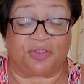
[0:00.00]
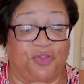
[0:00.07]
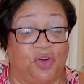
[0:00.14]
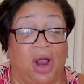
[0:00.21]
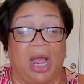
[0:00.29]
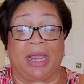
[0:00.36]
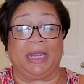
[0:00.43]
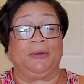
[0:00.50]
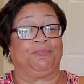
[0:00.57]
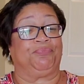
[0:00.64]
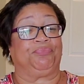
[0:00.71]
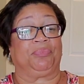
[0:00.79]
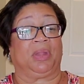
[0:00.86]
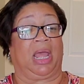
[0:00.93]
fried,
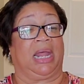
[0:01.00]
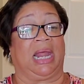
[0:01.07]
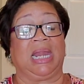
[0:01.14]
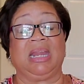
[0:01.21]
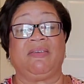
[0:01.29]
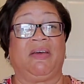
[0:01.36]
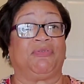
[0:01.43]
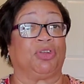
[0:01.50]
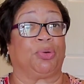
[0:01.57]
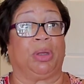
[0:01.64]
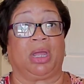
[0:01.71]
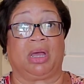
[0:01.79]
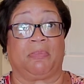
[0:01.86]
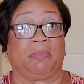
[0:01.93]
and I didn't have to
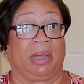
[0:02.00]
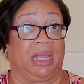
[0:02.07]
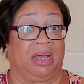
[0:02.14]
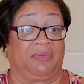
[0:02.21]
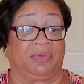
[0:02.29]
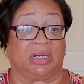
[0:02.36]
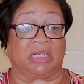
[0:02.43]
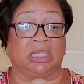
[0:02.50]
crank up my oven.